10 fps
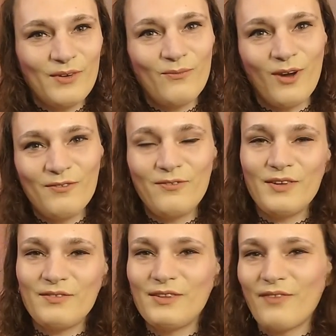
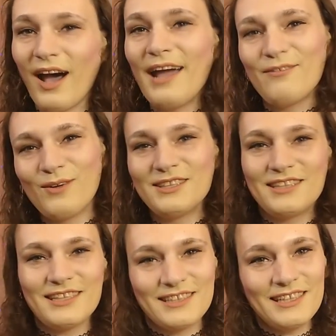155,
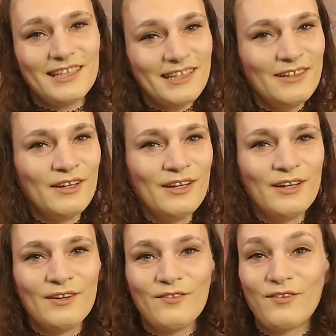160
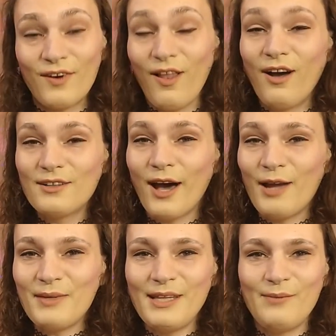for a long
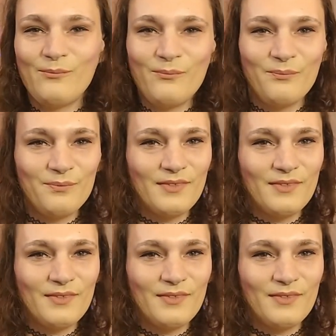time and then